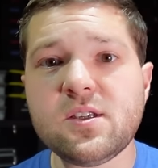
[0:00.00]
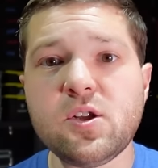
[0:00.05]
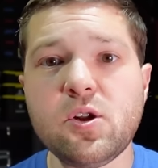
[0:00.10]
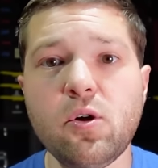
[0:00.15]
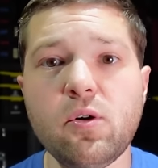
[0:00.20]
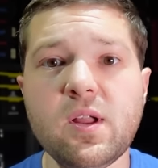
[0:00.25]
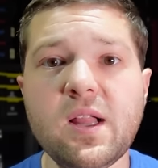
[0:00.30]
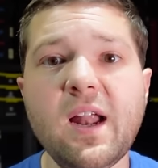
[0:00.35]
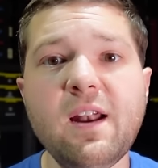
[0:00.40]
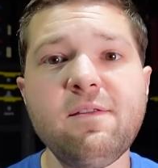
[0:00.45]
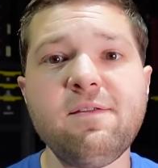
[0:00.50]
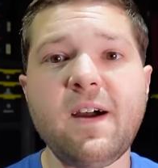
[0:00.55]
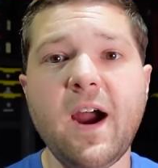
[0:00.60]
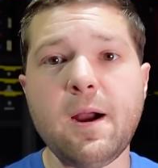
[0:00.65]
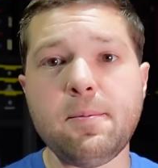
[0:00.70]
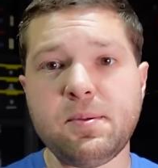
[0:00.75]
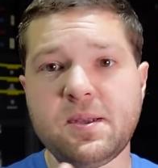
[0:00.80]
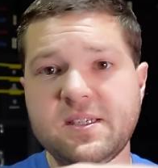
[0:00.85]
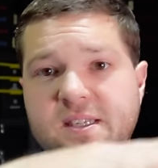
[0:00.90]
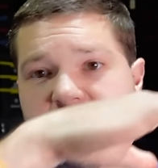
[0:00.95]
You know, a lot of
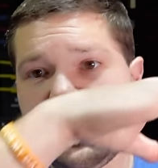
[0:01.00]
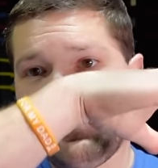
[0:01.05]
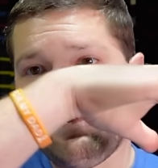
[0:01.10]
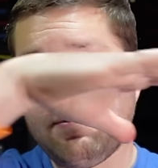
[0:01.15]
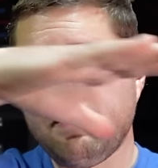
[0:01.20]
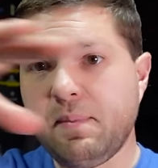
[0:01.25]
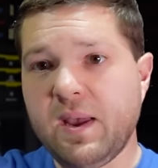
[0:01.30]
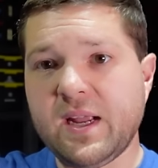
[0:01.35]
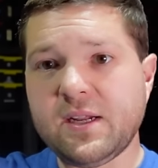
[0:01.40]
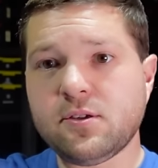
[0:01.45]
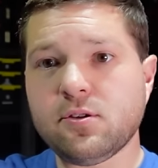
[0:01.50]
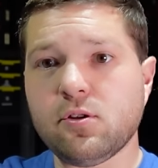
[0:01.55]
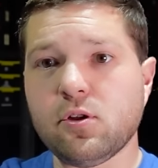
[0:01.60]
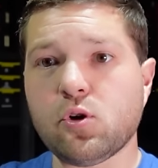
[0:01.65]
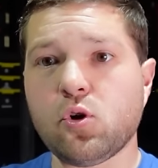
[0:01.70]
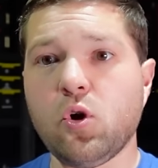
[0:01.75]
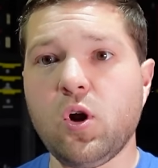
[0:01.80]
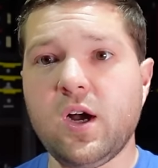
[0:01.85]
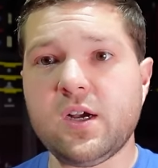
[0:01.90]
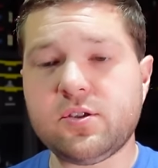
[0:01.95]
fireplaces have a mantle
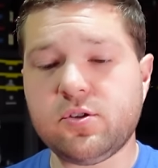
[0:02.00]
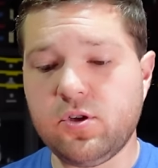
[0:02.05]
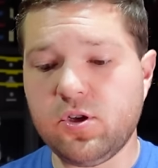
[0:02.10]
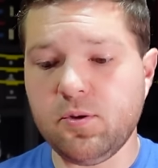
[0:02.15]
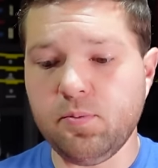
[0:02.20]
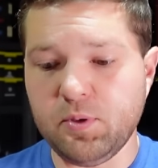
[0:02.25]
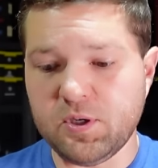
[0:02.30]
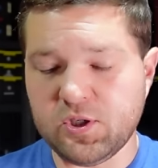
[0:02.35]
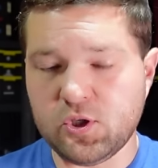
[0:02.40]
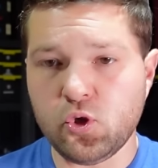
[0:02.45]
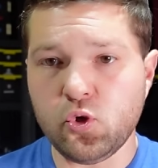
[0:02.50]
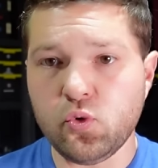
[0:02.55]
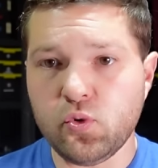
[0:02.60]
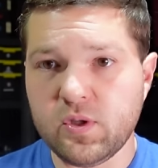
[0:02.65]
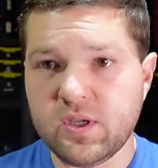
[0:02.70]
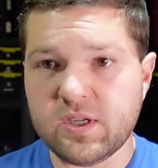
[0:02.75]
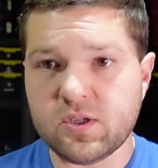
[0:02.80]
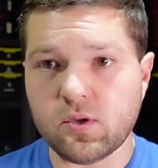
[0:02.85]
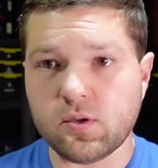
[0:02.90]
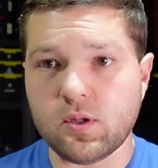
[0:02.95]
across, so you can put 2 of
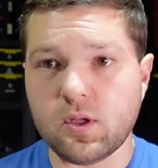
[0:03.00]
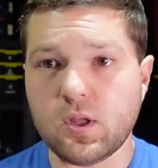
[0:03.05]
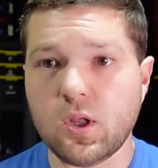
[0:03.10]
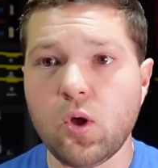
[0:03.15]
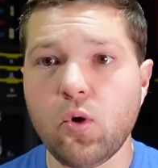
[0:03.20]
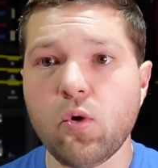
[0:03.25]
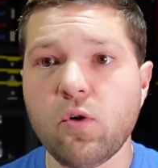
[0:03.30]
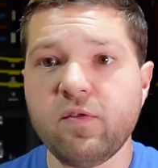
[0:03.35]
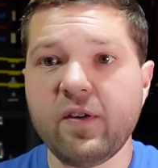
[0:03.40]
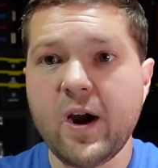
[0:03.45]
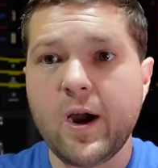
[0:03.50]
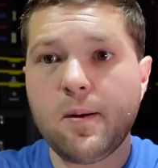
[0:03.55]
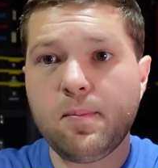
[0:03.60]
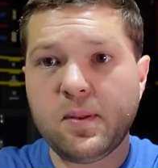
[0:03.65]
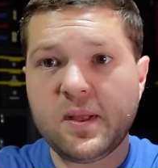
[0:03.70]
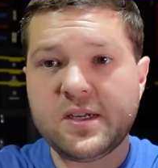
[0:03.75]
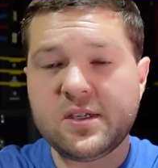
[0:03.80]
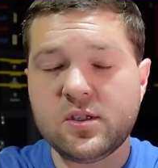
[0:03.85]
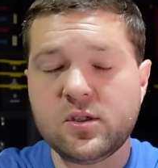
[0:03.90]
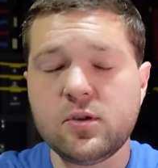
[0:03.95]
these on the lower
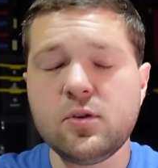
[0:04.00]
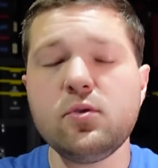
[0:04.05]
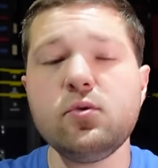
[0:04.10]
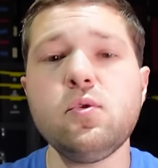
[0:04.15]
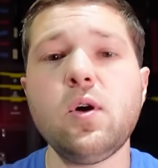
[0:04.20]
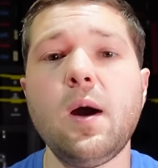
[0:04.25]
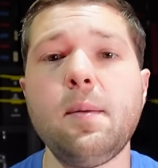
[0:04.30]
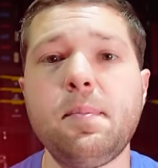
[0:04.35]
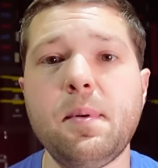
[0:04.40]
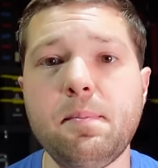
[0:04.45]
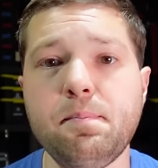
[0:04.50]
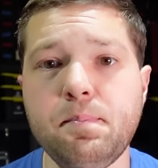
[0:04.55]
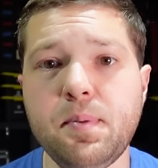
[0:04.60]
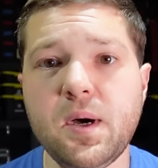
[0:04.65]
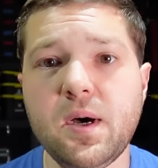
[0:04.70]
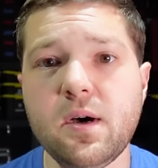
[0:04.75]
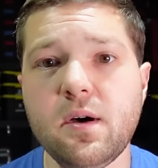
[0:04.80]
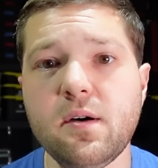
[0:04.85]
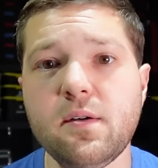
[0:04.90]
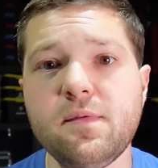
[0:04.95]
fireplace, 2 up
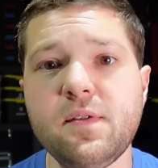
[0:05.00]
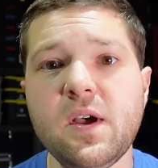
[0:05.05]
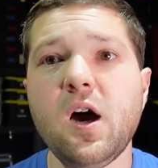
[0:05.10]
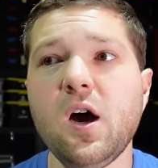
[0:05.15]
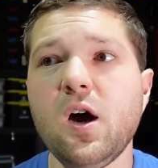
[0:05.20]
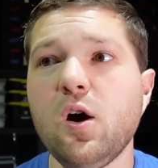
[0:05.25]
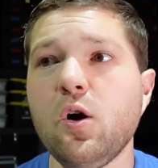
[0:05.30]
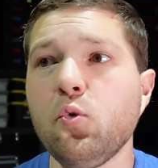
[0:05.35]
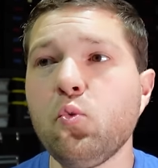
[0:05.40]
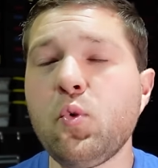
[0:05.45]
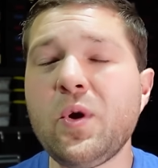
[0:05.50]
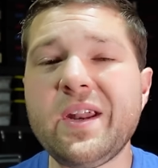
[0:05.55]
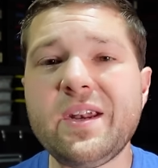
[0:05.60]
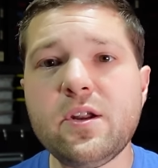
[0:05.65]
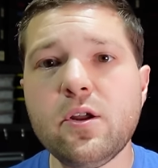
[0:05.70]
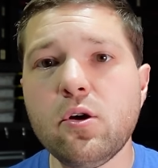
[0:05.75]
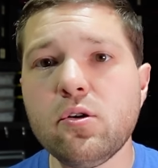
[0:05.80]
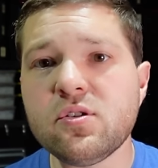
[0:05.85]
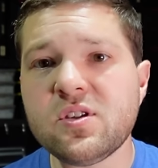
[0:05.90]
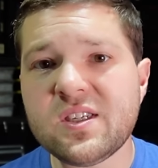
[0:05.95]
above,
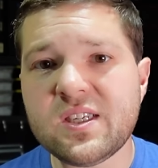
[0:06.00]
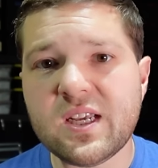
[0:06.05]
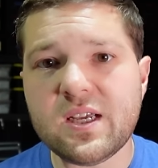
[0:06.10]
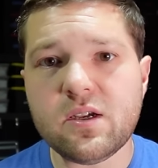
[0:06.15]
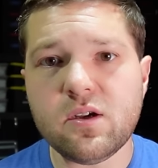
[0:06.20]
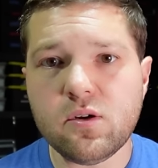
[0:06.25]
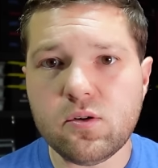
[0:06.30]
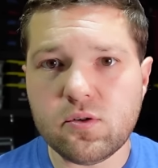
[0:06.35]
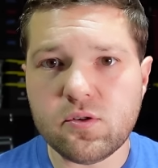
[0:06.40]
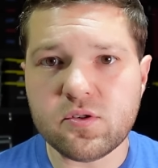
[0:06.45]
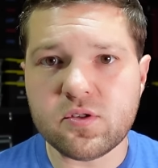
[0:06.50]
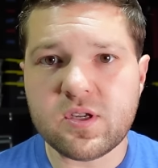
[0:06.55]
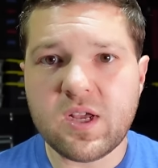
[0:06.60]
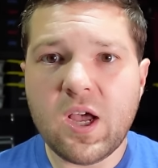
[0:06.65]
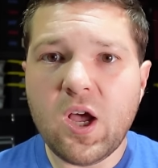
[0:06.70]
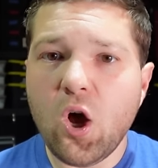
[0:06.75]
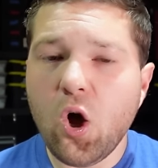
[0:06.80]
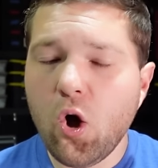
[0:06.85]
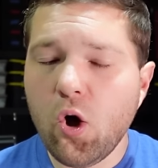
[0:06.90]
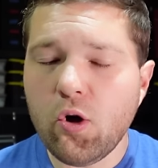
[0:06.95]
window sills,
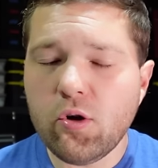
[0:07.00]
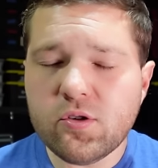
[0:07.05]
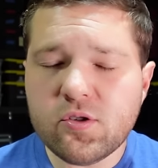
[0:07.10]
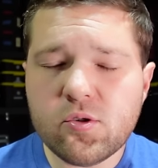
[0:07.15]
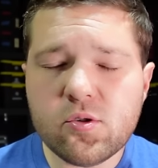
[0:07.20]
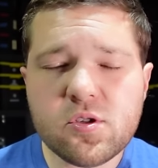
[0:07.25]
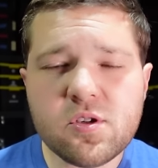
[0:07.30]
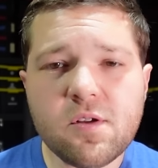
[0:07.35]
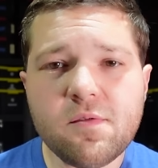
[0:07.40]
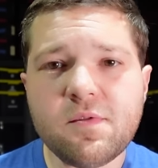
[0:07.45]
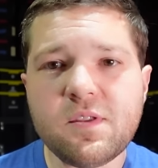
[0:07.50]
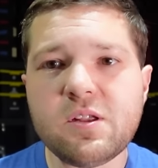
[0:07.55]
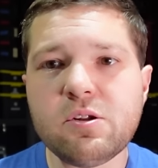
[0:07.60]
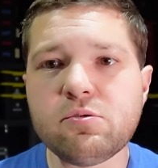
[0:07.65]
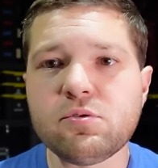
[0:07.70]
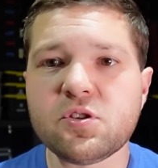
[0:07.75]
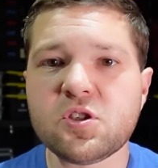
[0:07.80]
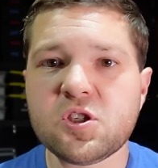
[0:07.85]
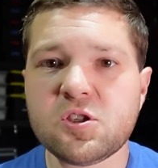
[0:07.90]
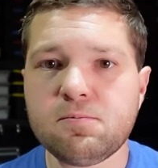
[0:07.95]
all sorts of
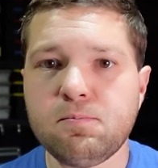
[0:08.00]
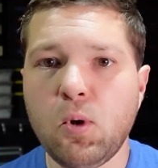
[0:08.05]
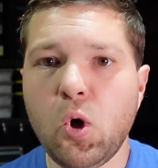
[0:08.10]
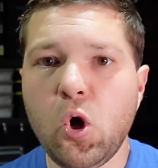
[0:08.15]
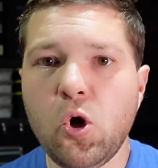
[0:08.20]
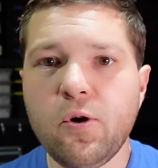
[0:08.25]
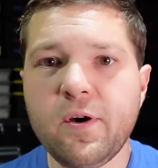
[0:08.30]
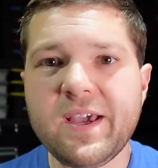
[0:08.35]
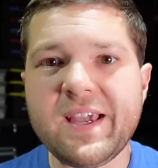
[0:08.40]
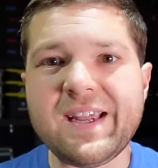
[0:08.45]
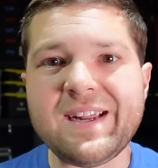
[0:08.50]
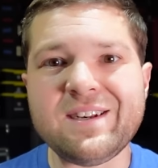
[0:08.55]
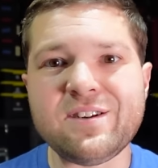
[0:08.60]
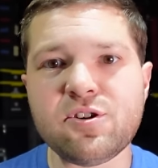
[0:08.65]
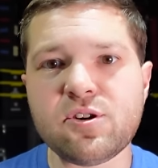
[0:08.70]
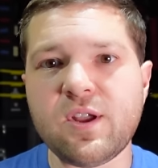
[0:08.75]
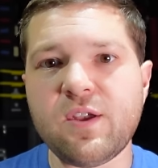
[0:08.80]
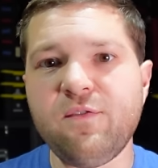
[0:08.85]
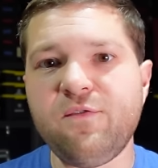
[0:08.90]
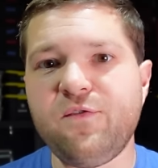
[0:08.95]
little small
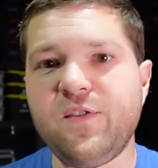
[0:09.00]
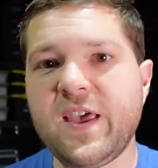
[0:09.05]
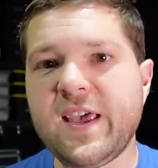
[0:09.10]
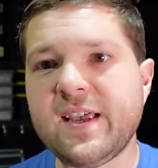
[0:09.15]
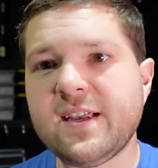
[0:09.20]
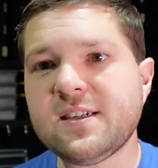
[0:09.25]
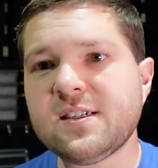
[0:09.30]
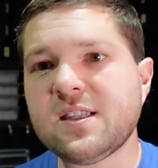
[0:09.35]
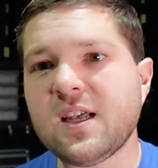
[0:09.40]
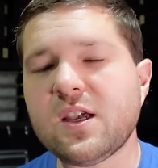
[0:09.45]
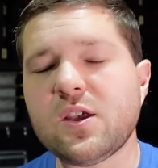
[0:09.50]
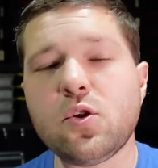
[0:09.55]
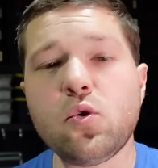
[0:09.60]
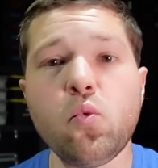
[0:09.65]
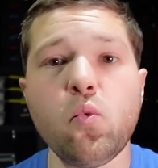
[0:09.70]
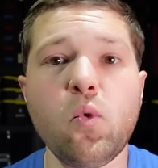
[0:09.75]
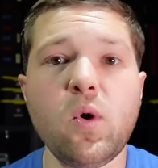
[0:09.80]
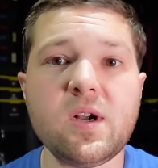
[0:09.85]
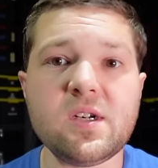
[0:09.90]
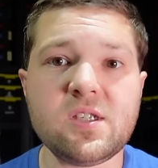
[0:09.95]
intricate things that you
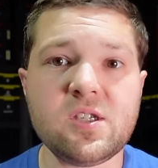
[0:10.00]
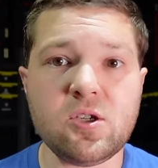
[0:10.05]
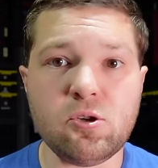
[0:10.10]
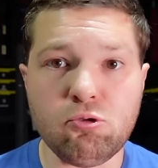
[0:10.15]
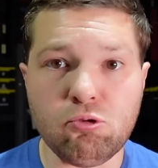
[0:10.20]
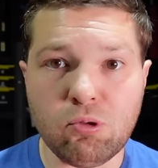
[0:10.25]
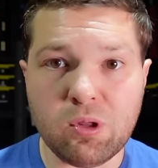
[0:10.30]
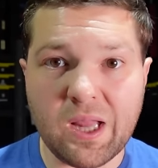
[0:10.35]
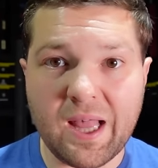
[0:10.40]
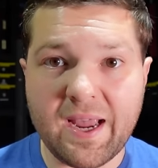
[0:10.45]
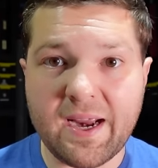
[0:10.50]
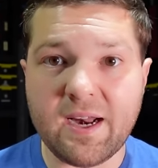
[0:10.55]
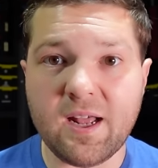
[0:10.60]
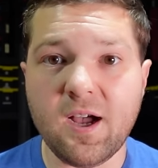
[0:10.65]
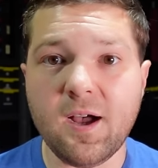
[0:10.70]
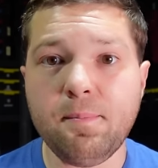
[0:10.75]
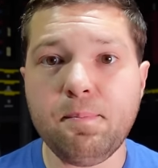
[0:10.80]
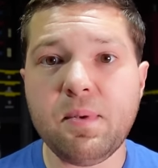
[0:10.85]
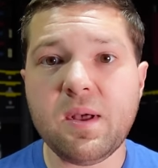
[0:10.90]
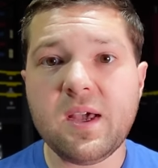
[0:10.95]
want to light
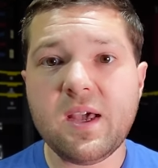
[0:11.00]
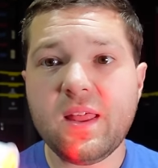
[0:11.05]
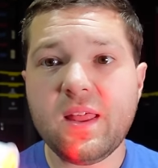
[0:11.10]
up.